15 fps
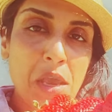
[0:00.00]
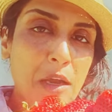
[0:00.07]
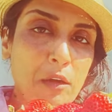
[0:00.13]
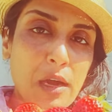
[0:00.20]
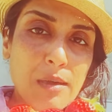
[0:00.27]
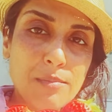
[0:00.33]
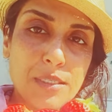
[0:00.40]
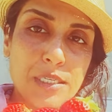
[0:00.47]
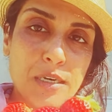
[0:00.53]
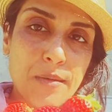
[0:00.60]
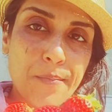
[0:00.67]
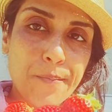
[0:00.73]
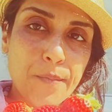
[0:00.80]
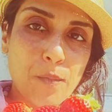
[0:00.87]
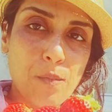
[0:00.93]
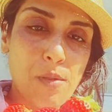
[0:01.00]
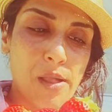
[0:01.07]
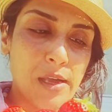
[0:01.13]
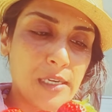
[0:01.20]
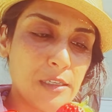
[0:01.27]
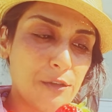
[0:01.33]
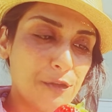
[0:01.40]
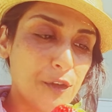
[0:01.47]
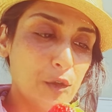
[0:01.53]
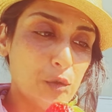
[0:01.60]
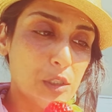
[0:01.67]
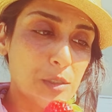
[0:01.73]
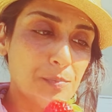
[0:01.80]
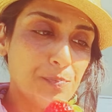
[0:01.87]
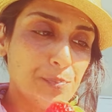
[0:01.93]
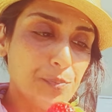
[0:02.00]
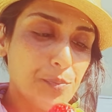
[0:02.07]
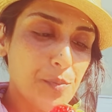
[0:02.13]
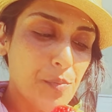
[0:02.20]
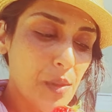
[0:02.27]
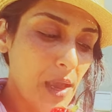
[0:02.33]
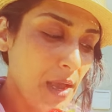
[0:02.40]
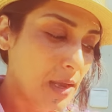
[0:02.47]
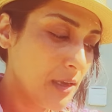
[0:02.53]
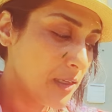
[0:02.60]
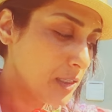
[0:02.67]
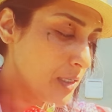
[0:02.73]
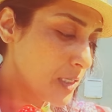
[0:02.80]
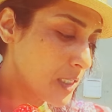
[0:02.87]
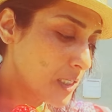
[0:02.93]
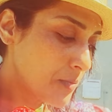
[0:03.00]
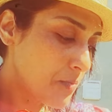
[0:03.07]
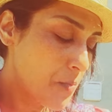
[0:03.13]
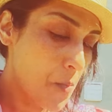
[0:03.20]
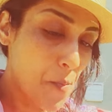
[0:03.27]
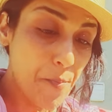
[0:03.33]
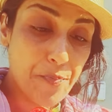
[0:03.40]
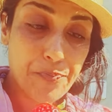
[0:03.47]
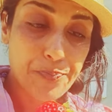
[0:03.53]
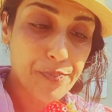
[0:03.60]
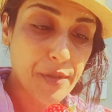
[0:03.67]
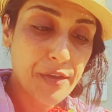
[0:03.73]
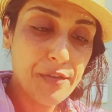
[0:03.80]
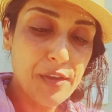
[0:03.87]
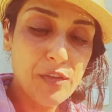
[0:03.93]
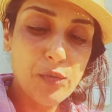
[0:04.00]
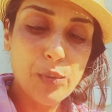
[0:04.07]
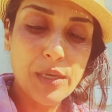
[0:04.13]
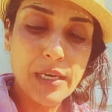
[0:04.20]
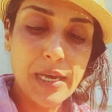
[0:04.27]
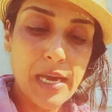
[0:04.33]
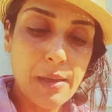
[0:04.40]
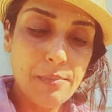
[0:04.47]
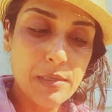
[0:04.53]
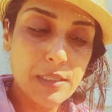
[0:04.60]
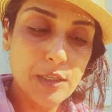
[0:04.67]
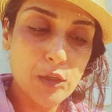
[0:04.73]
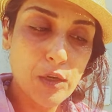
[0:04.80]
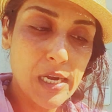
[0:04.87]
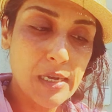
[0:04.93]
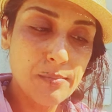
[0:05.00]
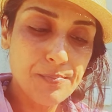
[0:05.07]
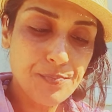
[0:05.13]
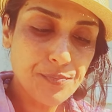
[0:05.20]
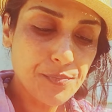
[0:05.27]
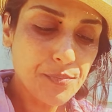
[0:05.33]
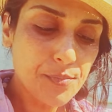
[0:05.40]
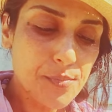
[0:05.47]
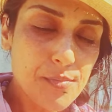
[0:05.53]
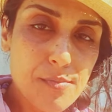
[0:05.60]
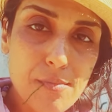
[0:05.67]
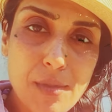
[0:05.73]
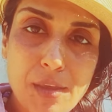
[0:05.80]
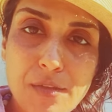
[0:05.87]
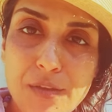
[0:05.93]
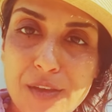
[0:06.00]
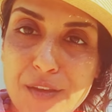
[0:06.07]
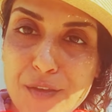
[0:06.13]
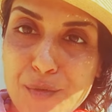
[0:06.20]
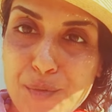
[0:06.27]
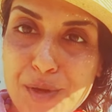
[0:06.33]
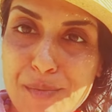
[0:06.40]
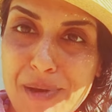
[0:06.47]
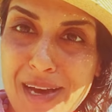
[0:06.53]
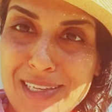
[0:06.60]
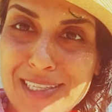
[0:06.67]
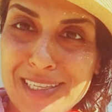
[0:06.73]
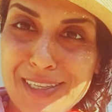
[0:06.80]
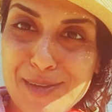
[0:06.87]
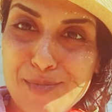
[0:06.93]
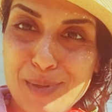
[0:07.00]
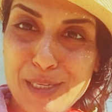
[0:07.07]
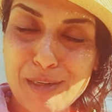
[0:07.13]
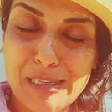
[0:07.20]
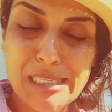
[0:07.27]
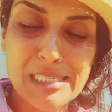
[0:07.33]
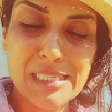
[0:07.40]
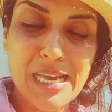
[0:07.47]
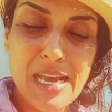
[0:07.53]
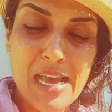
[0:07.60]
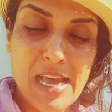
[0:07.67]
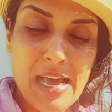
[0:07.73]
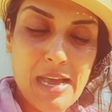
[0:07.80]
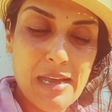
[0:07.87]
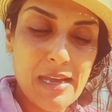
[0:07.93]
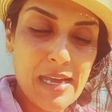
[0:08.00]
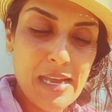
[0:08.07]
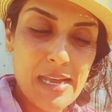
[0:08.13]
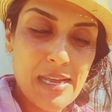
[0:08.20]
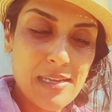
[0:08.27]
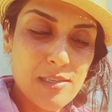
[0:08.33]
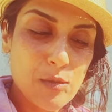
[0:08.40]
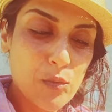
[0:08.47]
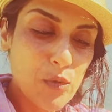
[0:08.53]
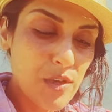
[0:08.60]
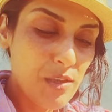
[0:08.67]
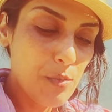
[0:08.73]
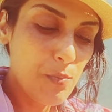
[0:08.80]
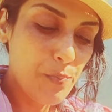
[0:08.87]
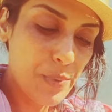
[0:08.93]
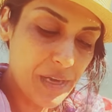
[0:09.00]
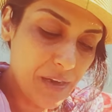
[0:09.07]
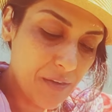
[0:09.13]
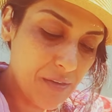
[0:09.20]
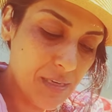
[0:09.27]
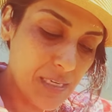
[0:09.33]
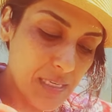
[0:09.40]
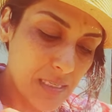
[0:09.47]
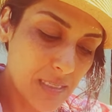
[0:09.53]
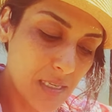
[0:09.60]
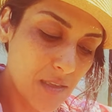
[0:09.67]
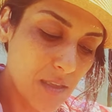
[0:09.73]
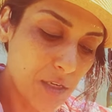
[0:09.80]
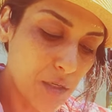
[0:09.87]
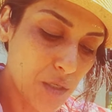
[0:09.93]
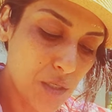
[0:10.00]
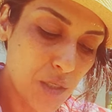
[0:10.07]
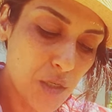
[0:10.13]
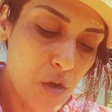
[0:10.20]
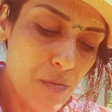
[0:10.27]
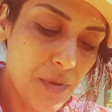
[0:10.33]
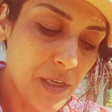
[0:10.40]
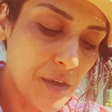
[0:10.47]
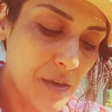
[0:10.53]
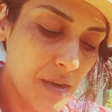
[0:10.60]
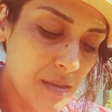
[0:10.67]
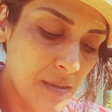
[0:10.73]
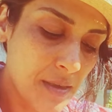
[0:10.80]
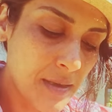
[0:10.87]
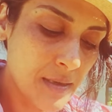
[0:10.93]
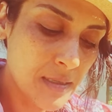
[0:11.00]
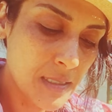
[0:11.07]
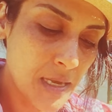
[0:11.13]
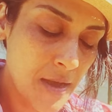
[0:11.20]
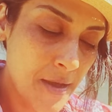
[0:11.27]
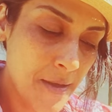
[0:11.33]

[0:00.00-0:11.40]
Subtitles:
I grabbed some fruit. And this week I happened to grab the 3 basket of berries. And with berries, there's so many great things.